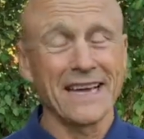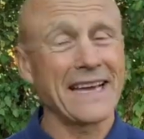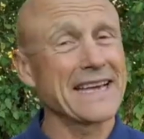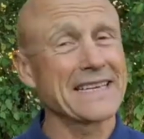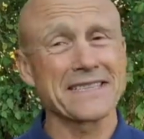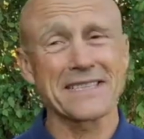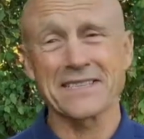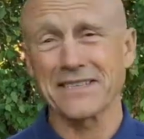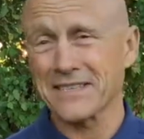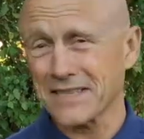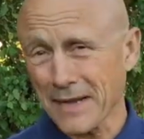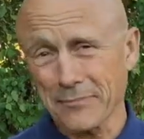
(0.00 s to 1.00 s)
has
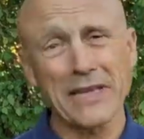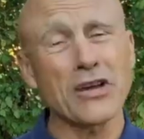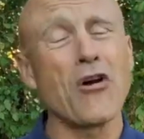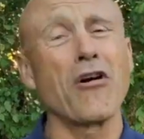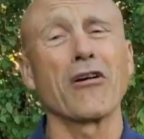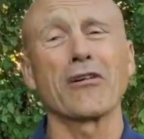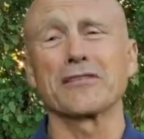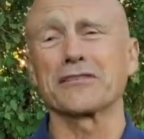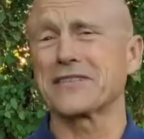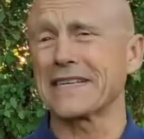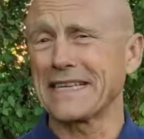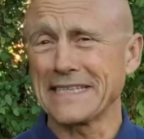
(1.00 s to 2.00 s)
slept in
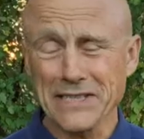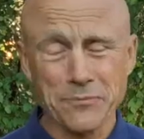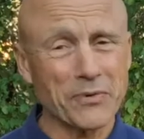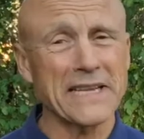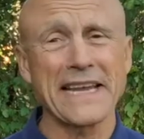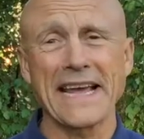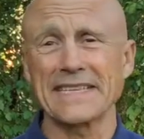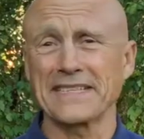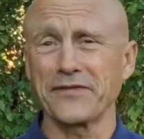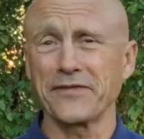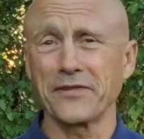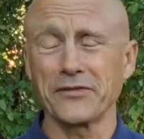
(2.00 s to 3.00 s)
cars, eaten some pretty
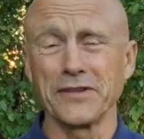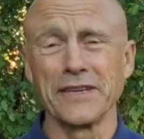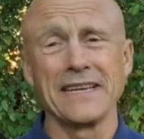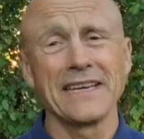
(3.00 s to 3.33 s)
nasty food,